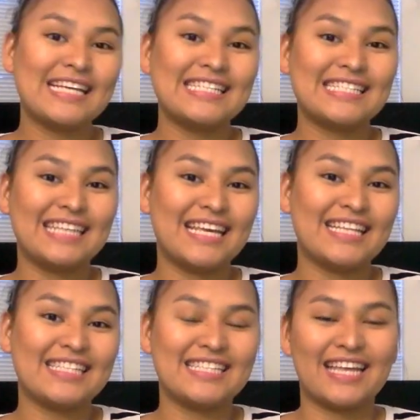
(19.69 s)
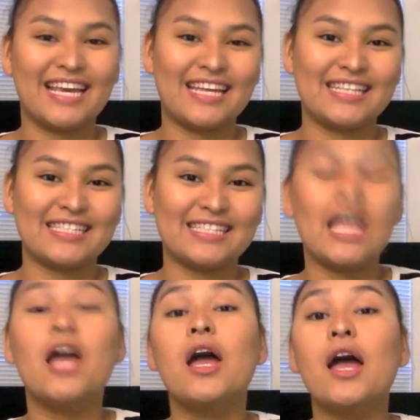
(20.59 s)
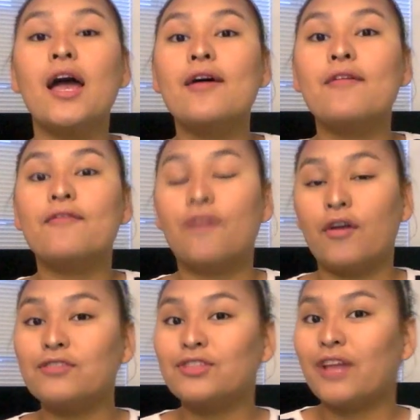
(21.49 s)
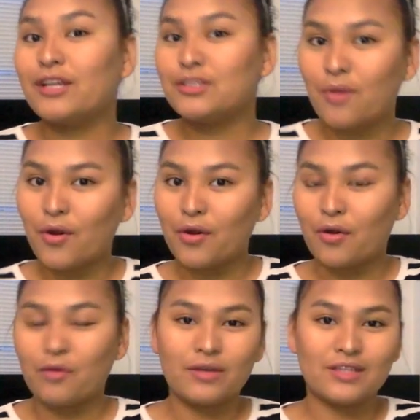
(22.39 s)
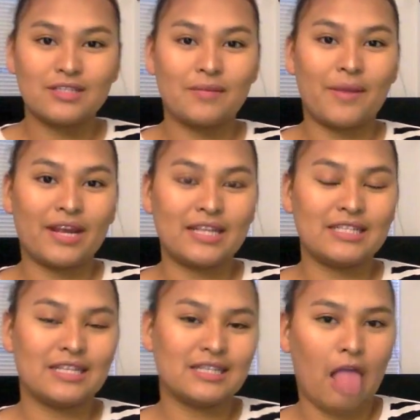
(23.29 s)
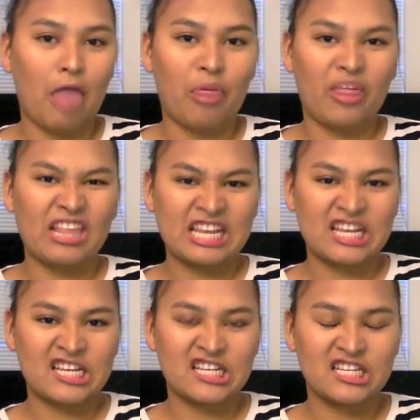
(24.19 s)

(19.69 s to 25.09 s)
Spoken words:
since it's 4th of July tomorrow, it's America's Independence